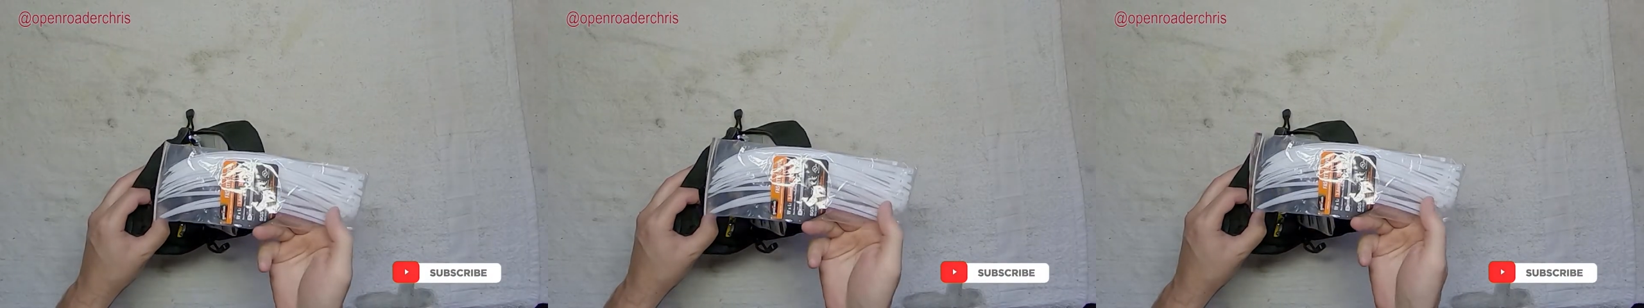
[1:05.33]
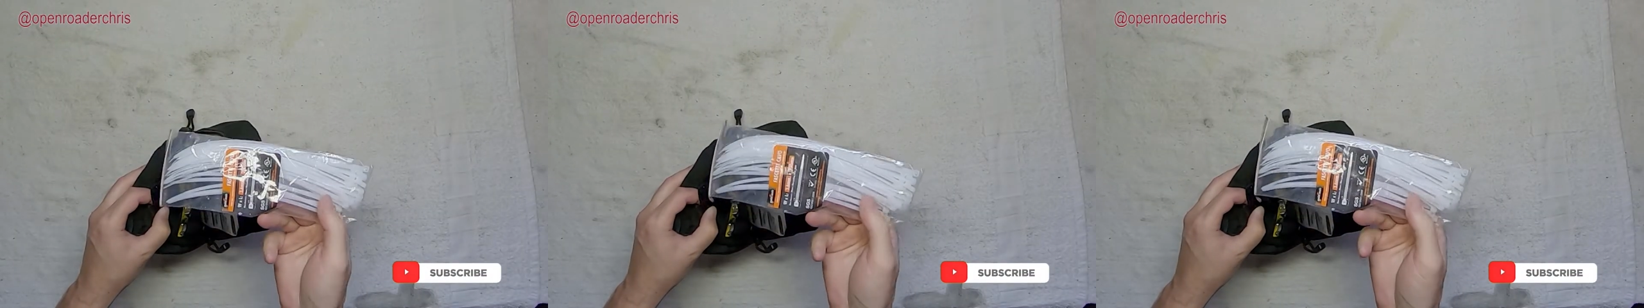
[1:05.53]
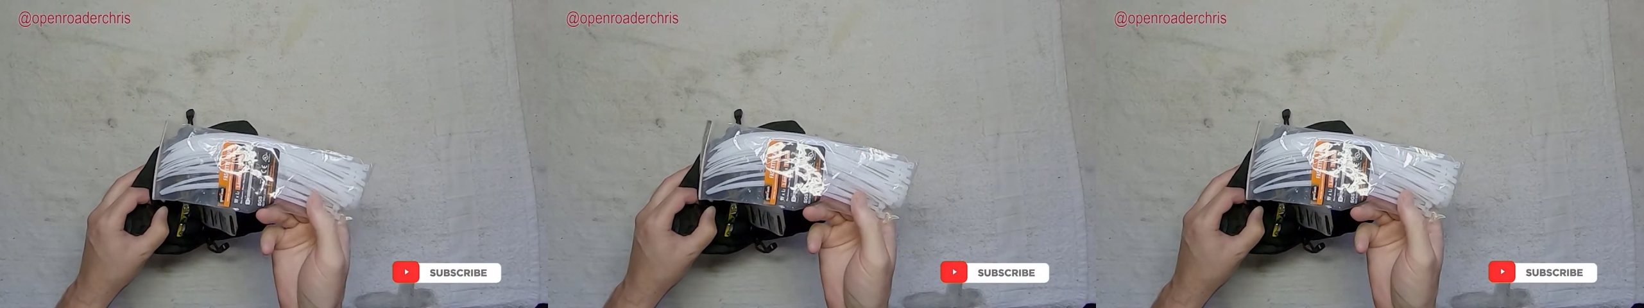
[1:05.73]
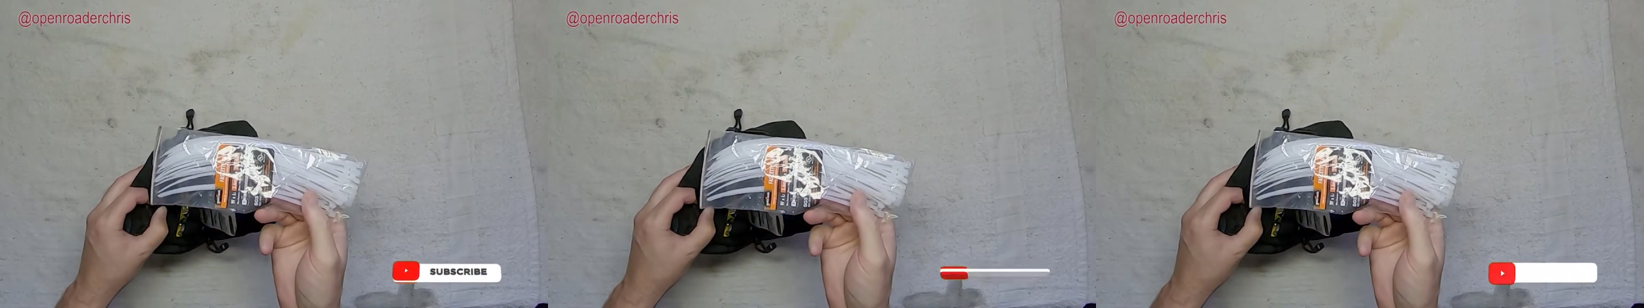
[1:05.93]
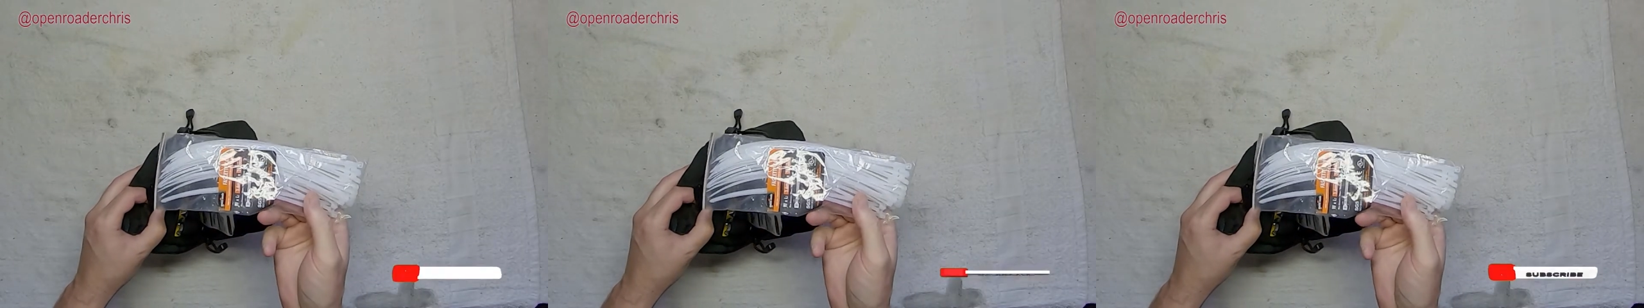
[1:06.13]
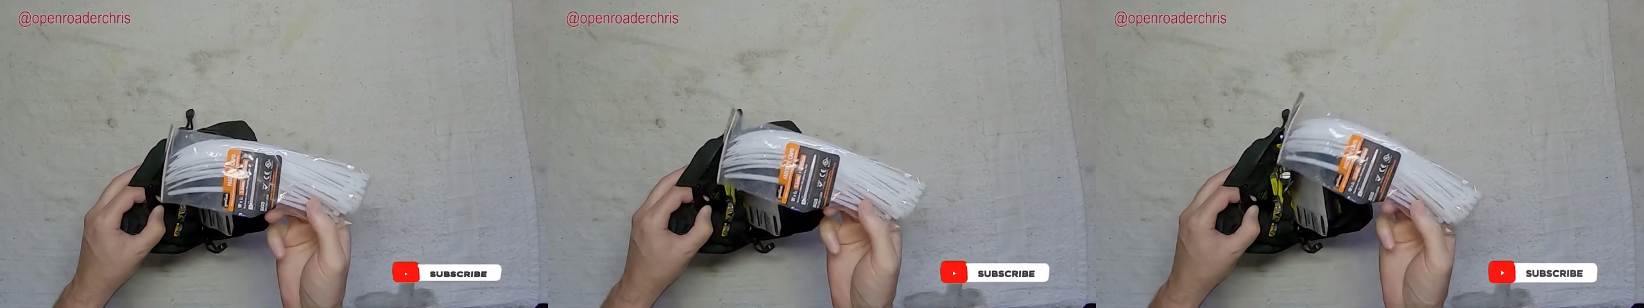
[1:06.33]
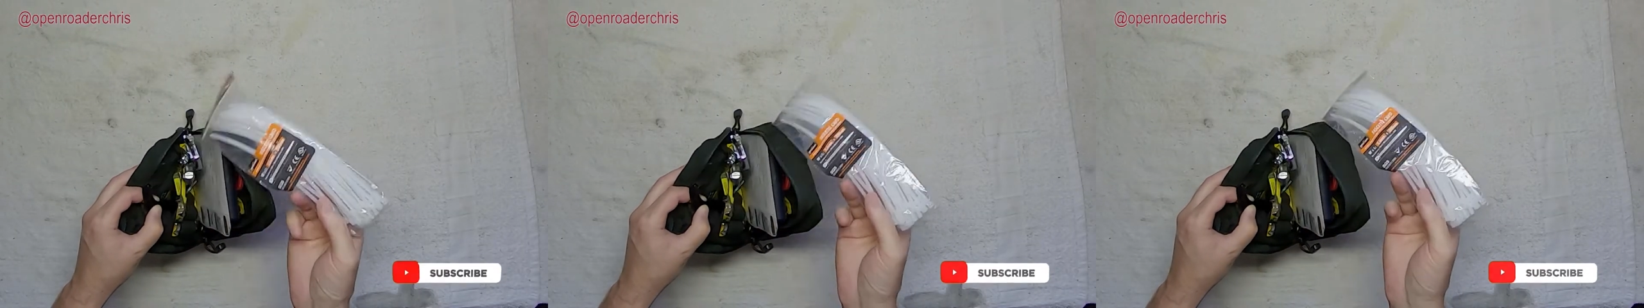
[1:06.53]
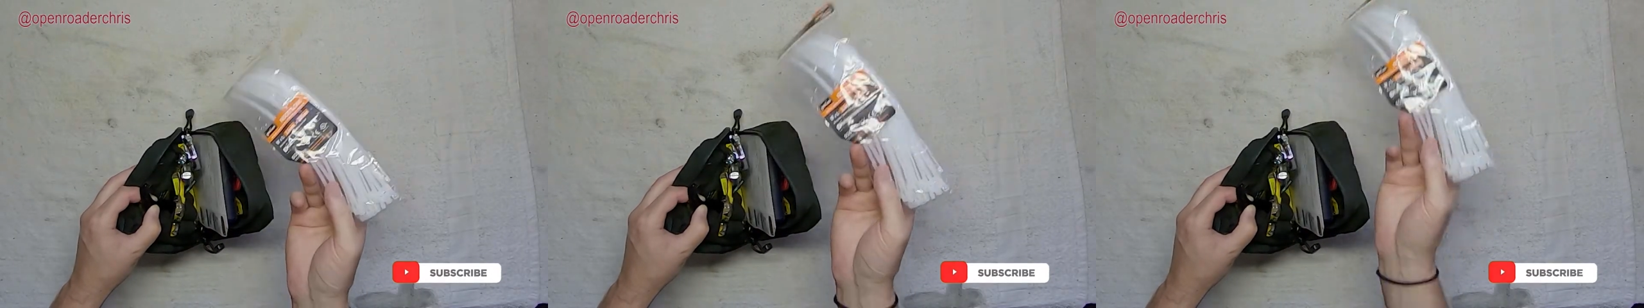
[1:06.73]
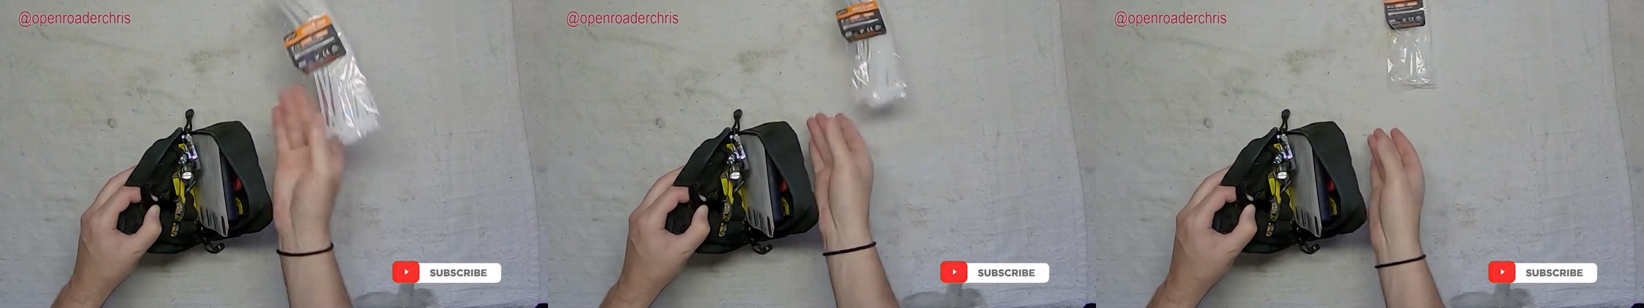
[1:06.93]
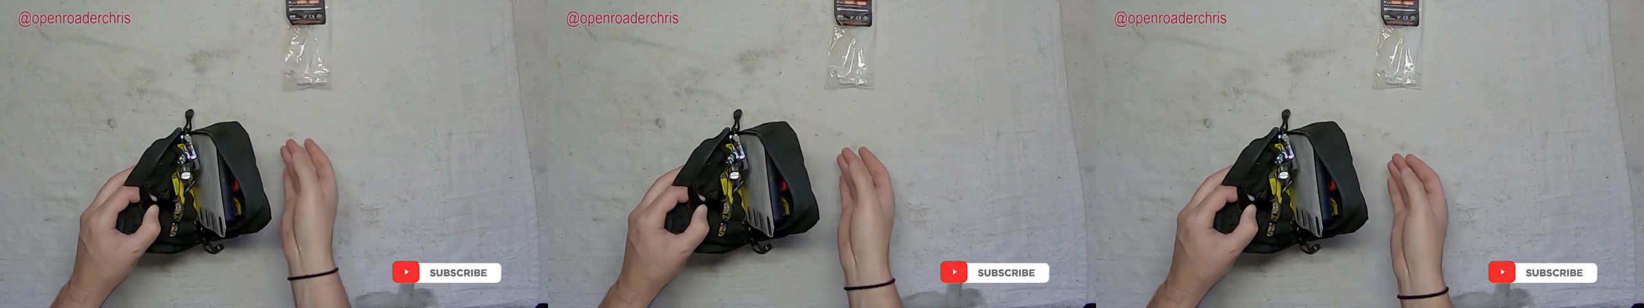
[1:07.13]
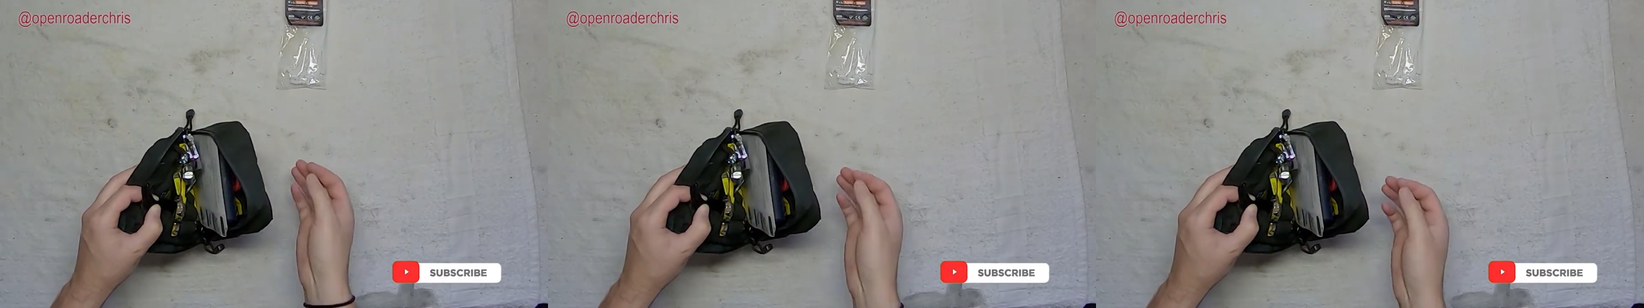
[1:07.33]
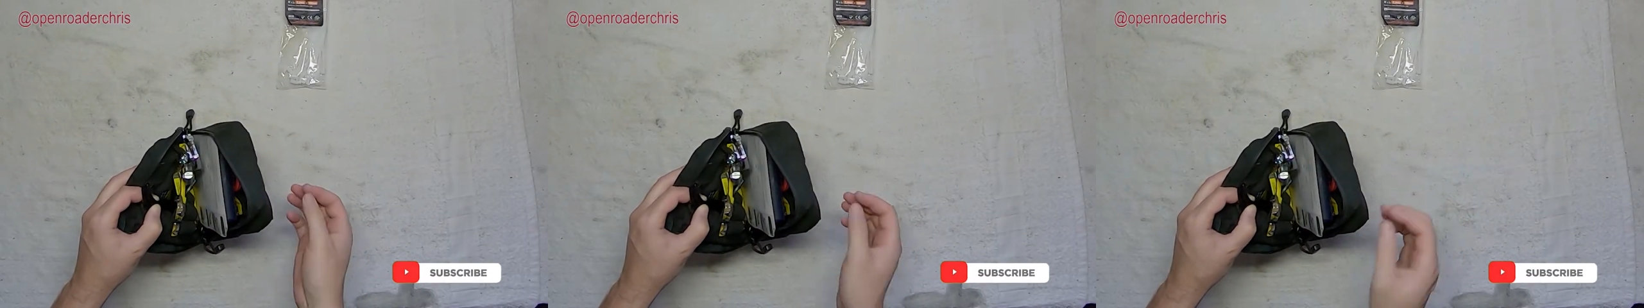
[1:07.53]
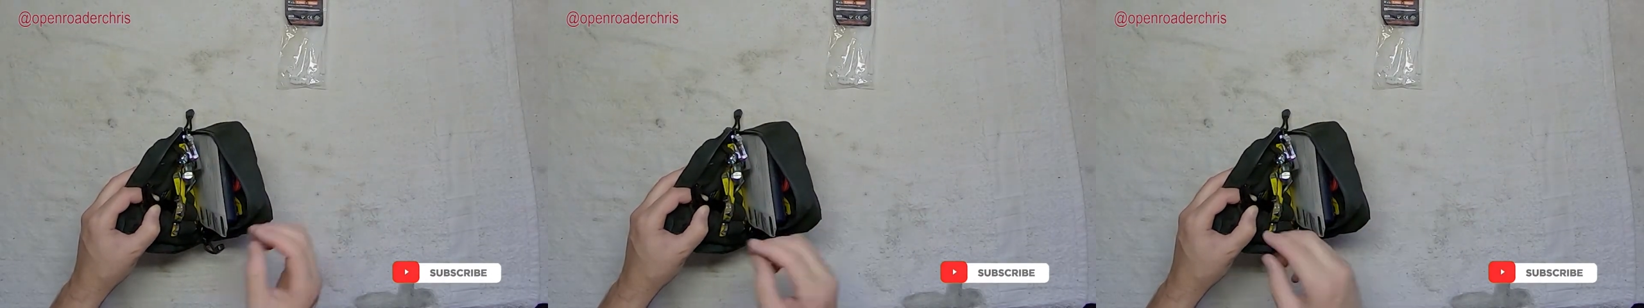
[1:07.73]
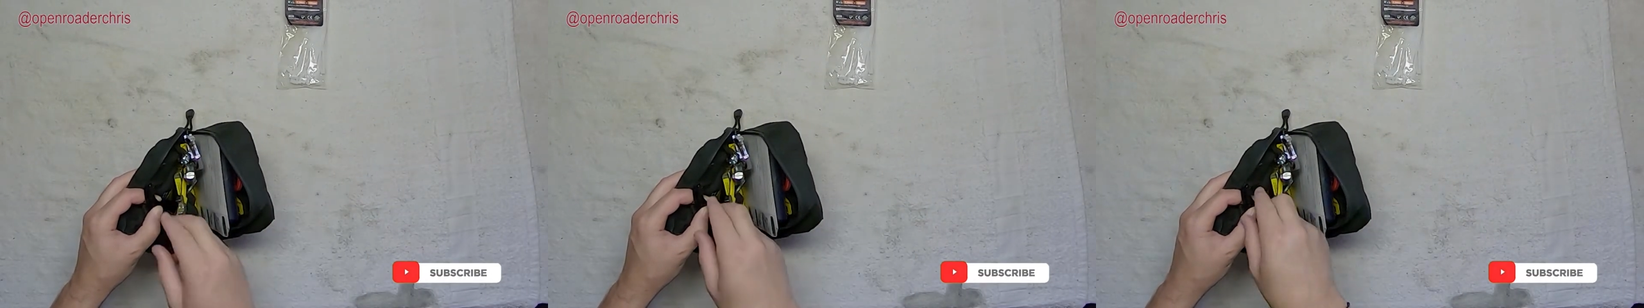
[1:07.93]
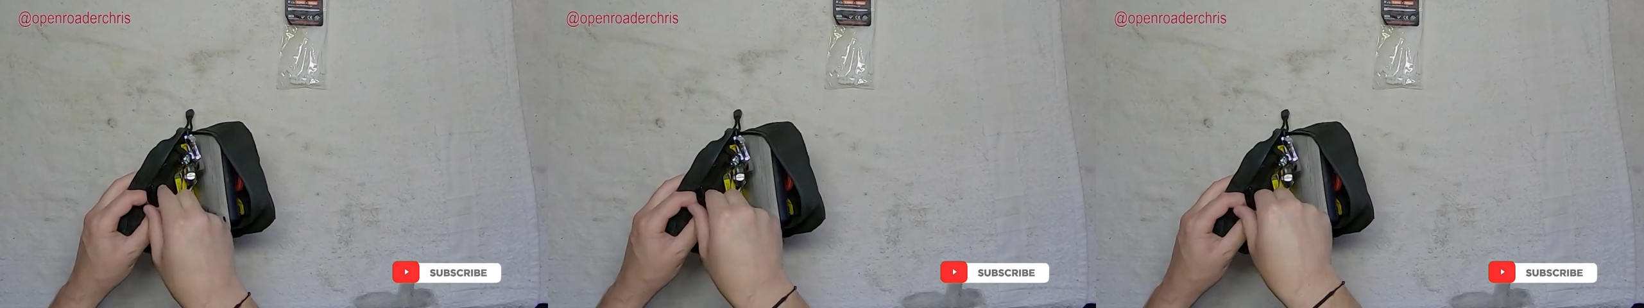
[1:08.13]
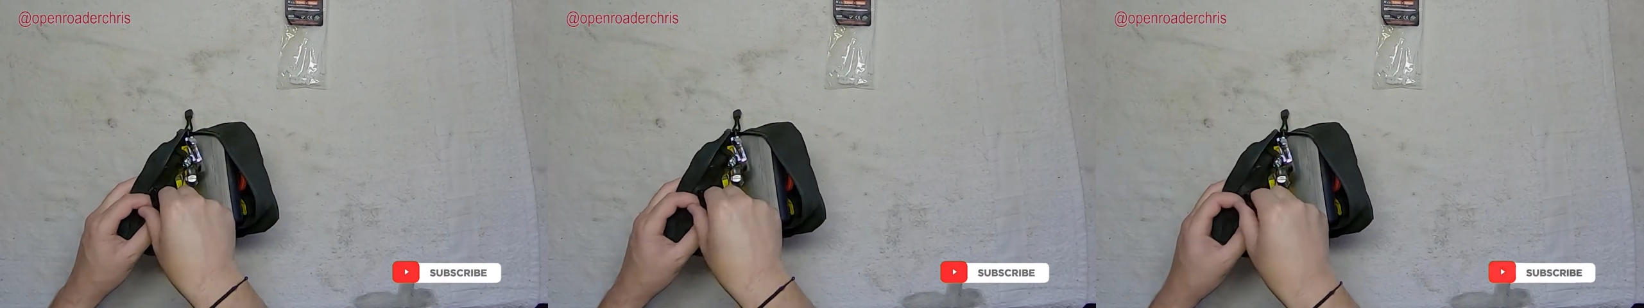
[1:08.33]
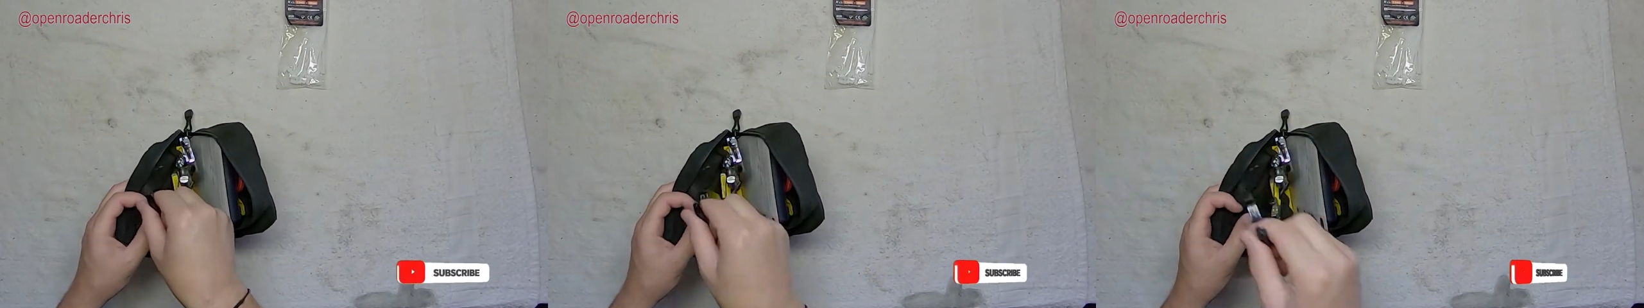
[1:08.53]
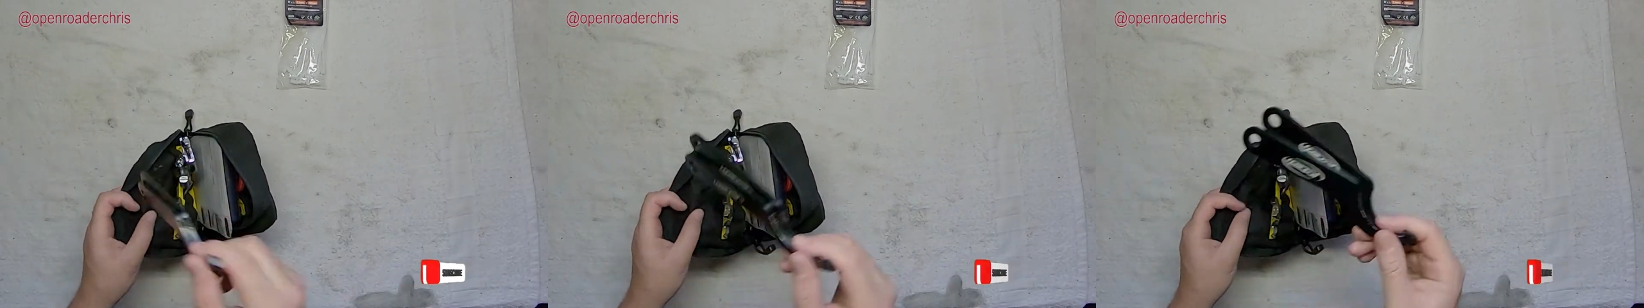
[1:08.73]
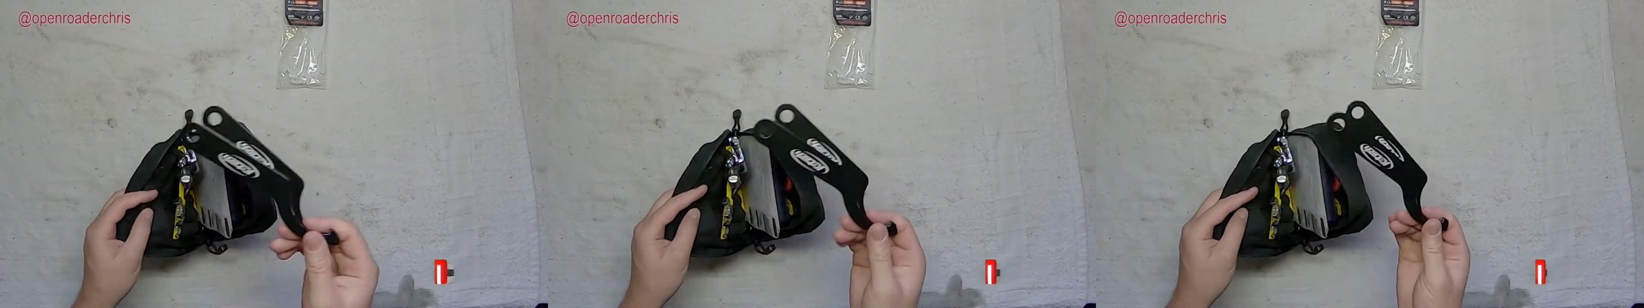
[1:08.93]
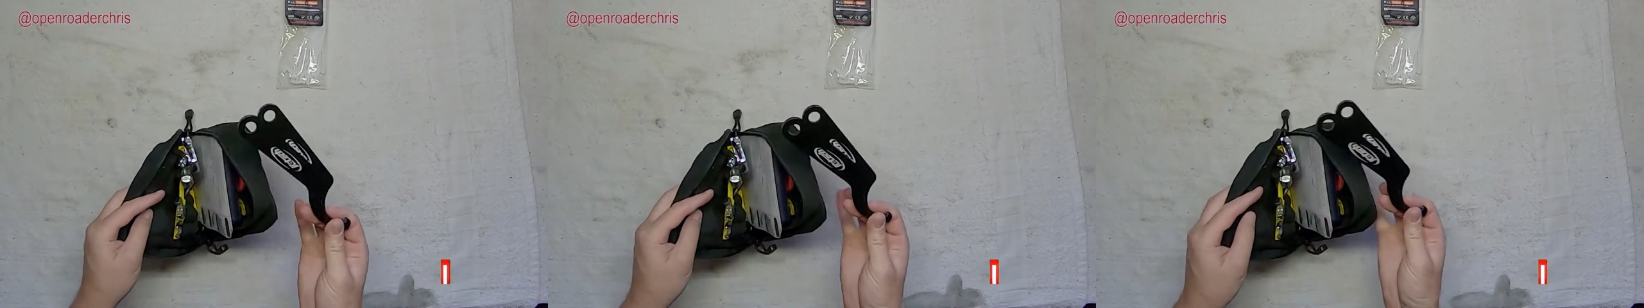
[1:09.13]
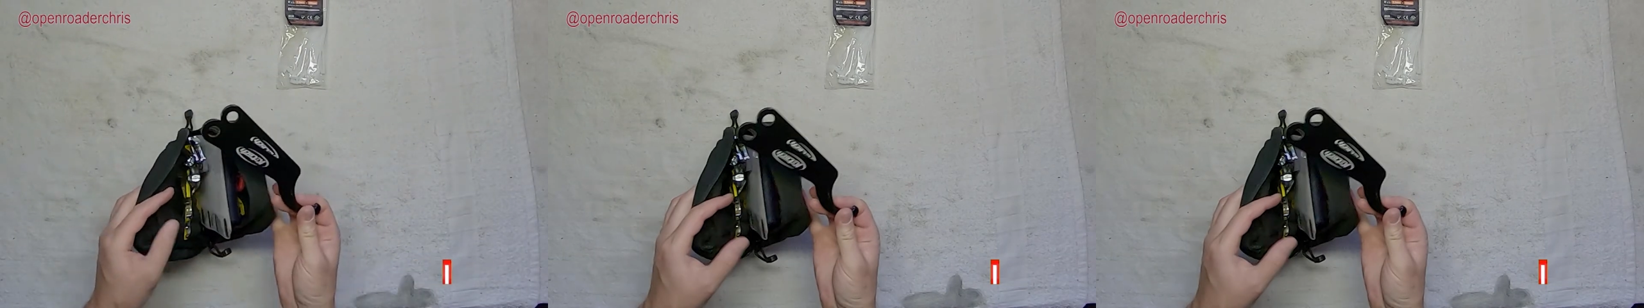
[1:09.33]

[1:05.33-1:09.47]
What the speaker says: Nobody's mouth can be seen.